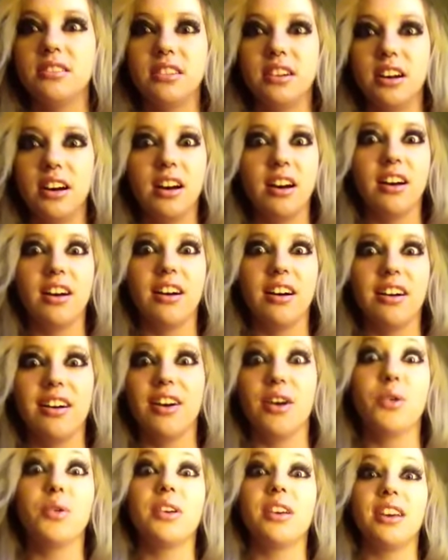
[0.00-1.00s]

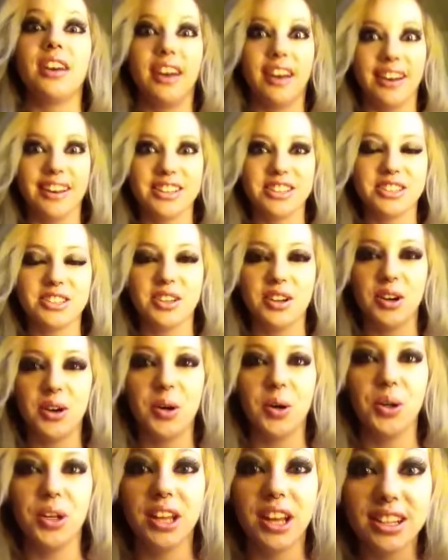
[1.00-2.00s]
Okay,
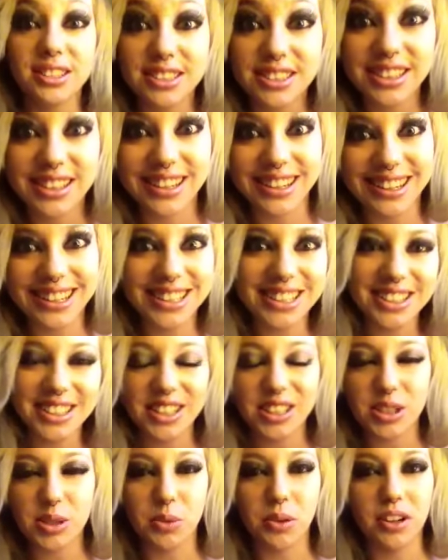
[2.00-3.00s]
so that's it.
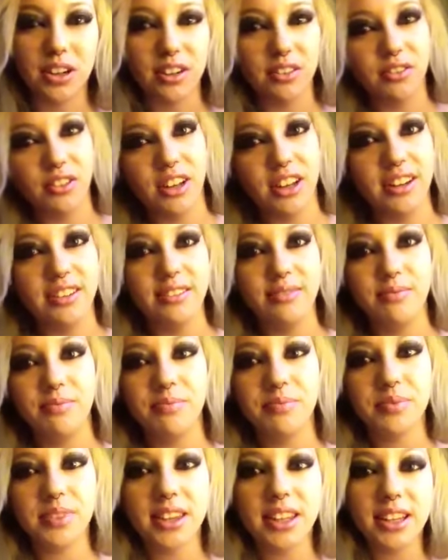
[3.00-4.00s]
I just wanted to vent
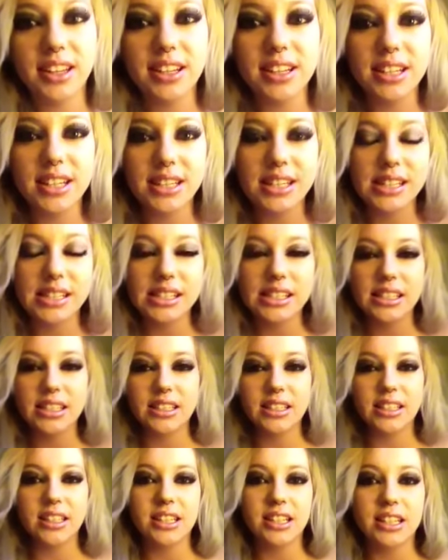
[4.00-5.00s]
and
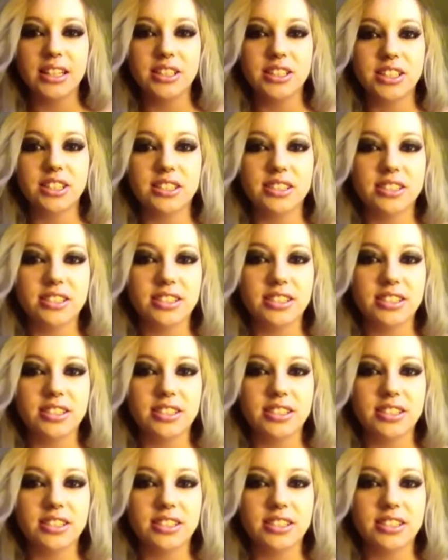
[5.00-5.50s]
So